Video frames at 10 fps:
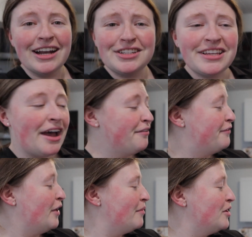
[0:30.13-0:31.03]
I just
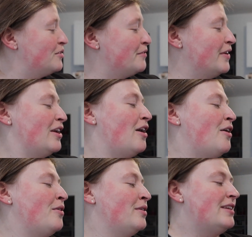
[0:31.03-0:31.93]
have film a YouTube
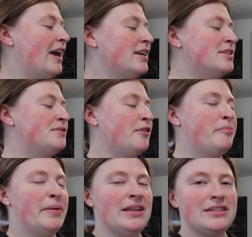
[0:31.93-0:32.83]
video, text for
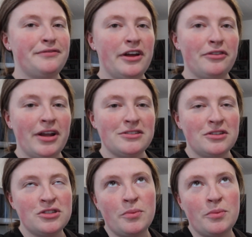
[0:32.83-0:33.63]
pizza fundraiser,